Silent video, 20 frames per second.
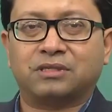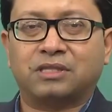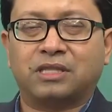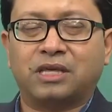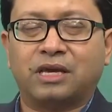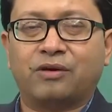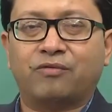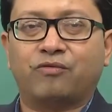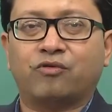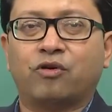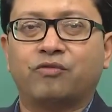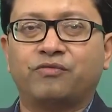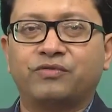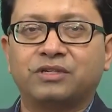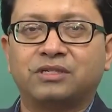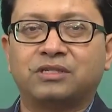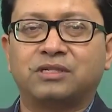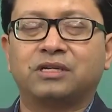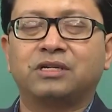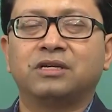they have
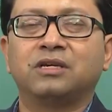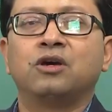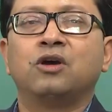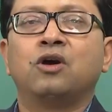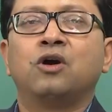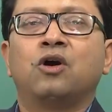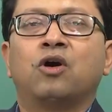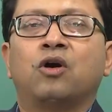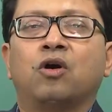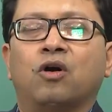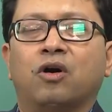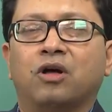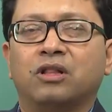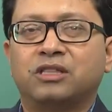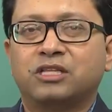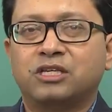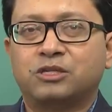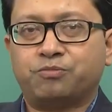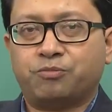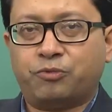obviously all
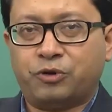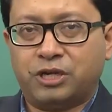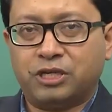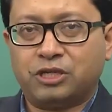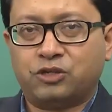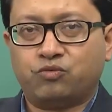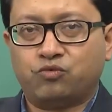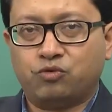these points